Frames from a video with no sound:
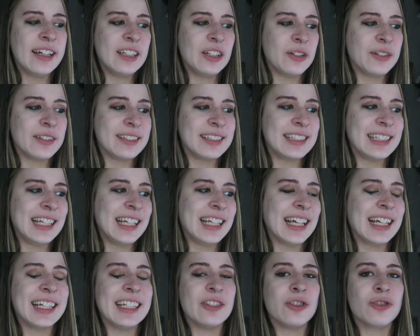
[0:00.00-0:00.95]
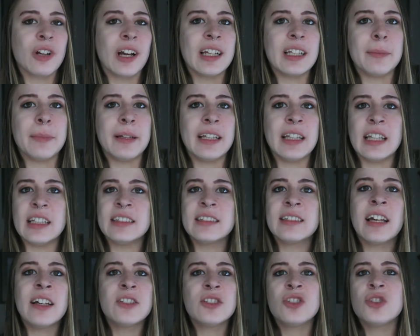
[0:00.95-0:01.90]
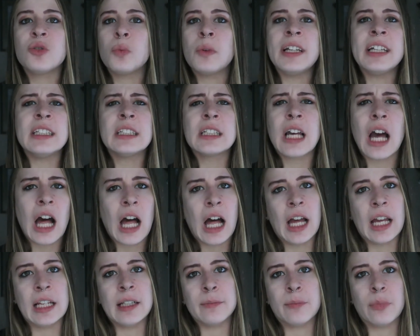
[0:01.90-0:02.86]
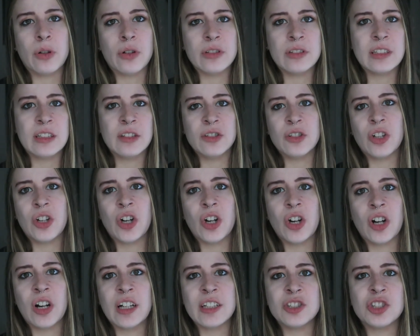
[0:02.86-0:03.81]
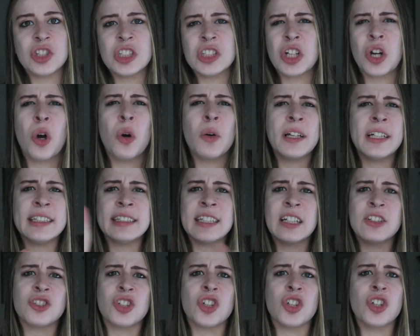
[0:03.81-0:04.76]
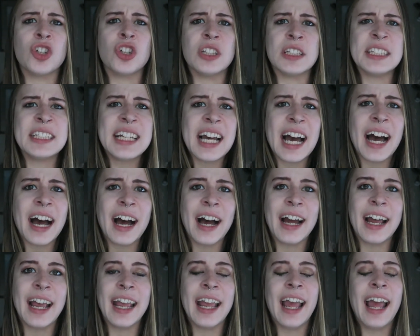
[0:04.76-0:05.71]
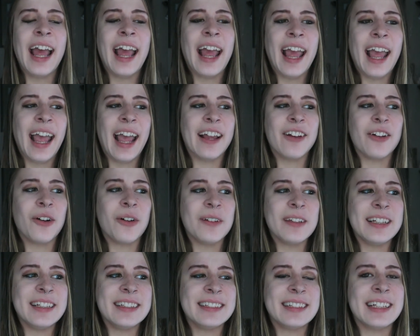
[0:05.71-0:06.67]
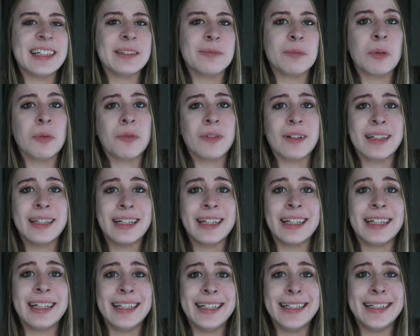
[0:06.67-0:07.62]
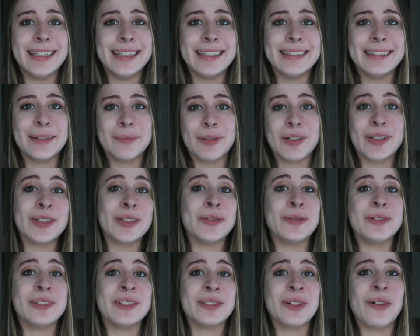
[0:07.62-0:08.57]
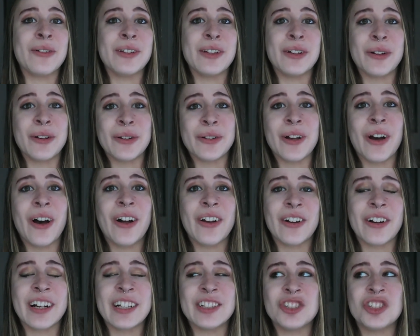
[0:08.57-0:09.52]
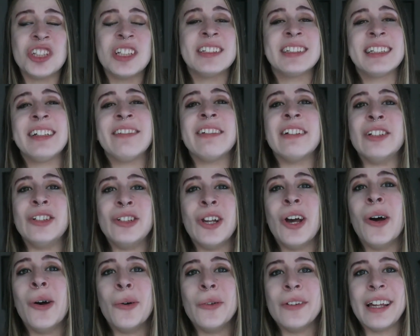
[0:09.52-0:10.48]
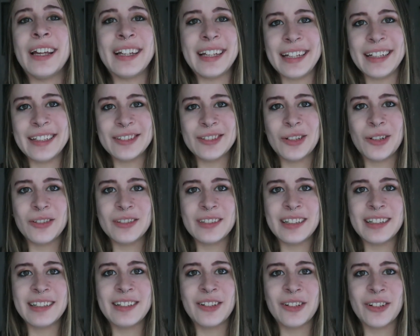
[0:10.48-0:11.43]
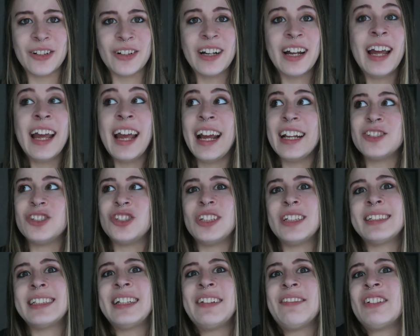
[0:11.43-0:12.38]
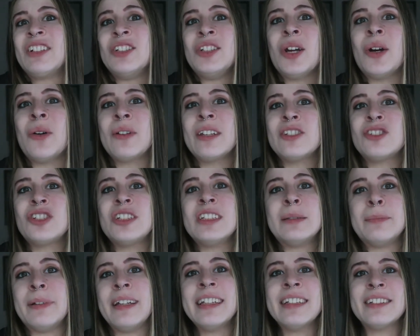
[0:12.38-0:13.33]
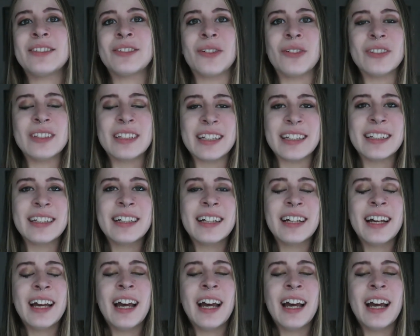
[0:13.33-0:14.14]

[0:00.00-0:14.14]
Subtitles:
you could see that he's trying to be this sweet, kind person to her, and she's like, oh, he's such a good guy, and all these things, when really he is the person who assaulted her daughter, and she doesn't even know that he assaulted her, and she doesn't even know that she's been assaulted.